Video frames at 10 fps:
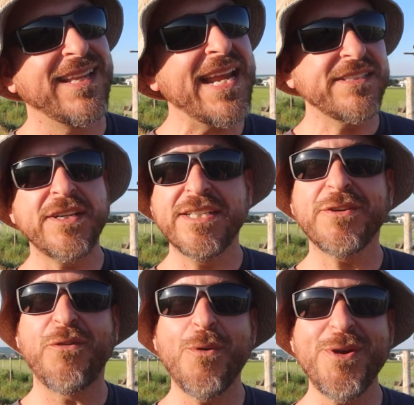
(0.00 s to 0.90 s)
he's a, he's
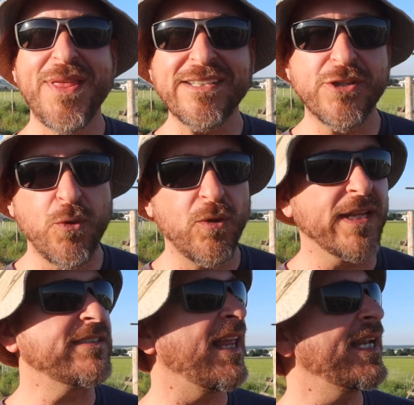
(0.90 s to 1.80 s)
a foreigner. That's
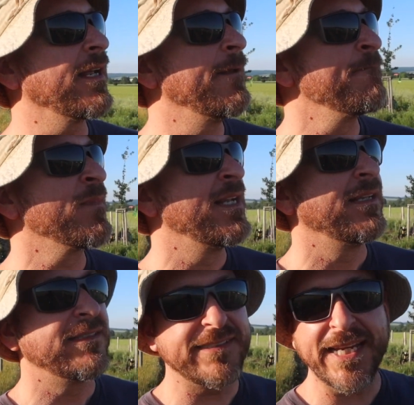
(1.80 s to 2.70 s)
cool. It's like
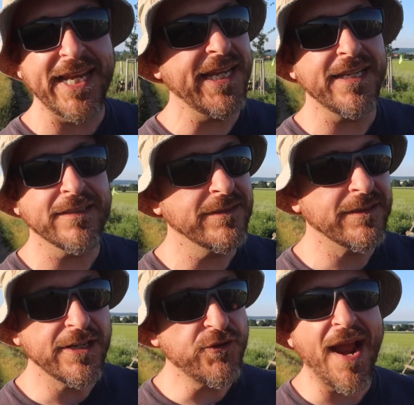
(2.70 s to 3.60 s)
seeing
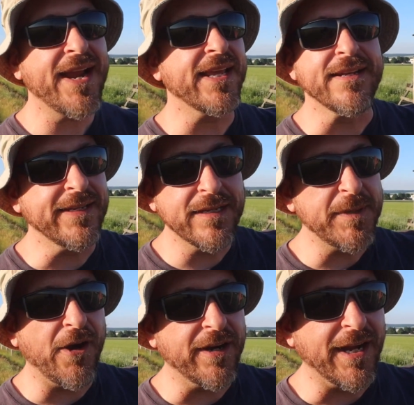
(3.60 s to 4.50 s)
a dragon in
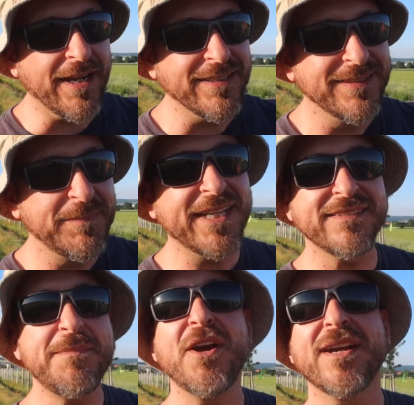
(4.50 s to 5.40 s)
America
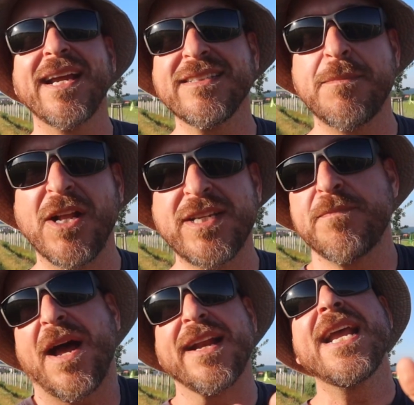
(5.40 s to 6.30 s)
because America is a
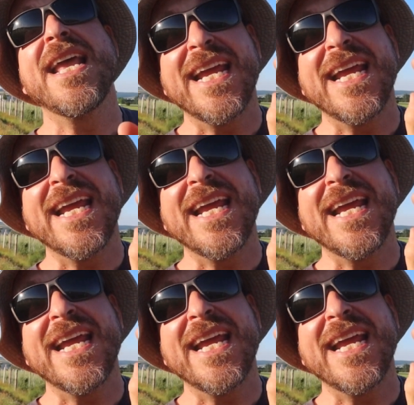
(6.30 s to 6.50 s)
melting pot.